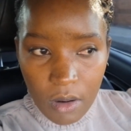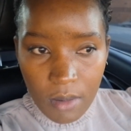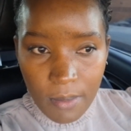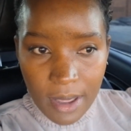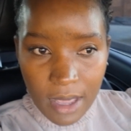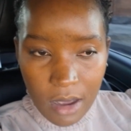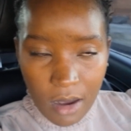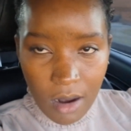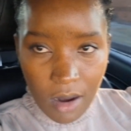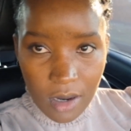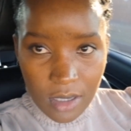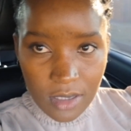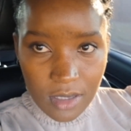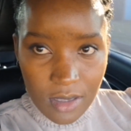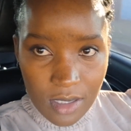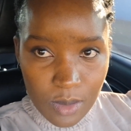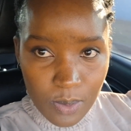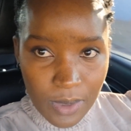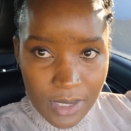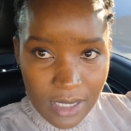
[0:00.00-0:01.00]
oh my gosh,
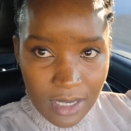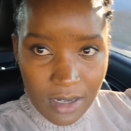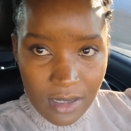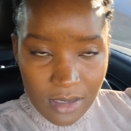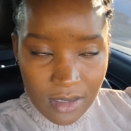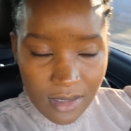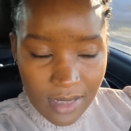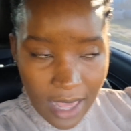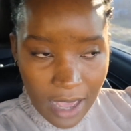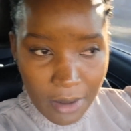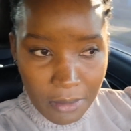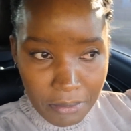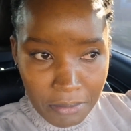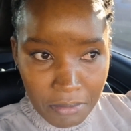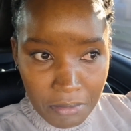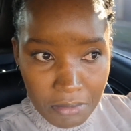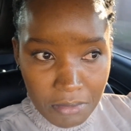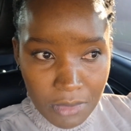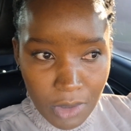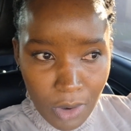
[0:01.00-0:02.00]
this person is like,
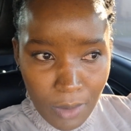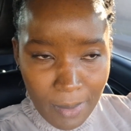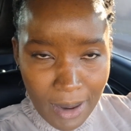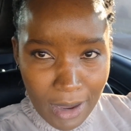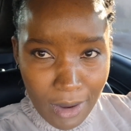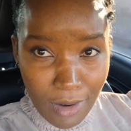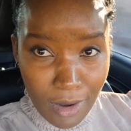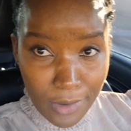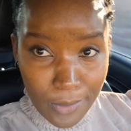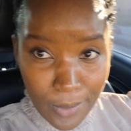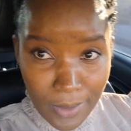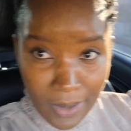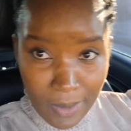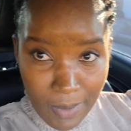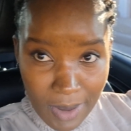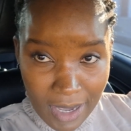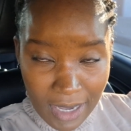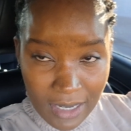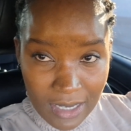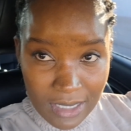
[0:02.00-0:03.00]
oh my God, what am
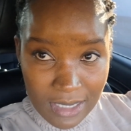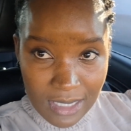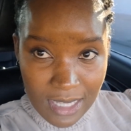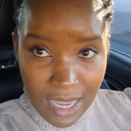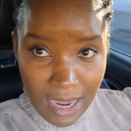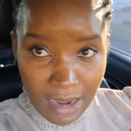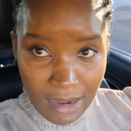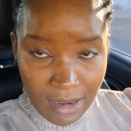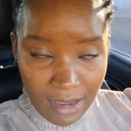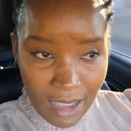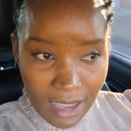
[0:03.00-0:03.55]
I gonna say?